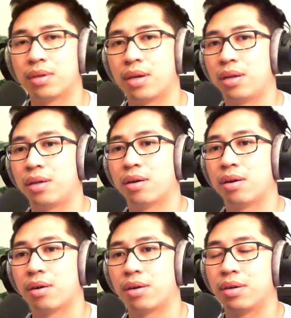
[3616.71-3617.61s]
getting
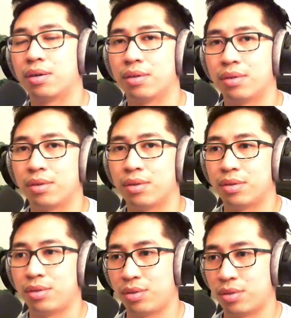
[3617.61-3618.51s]
our
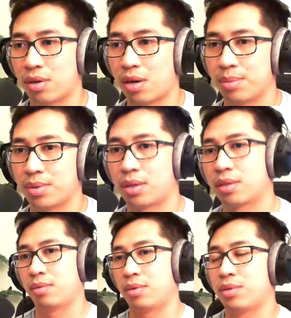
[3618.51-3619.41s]
user object.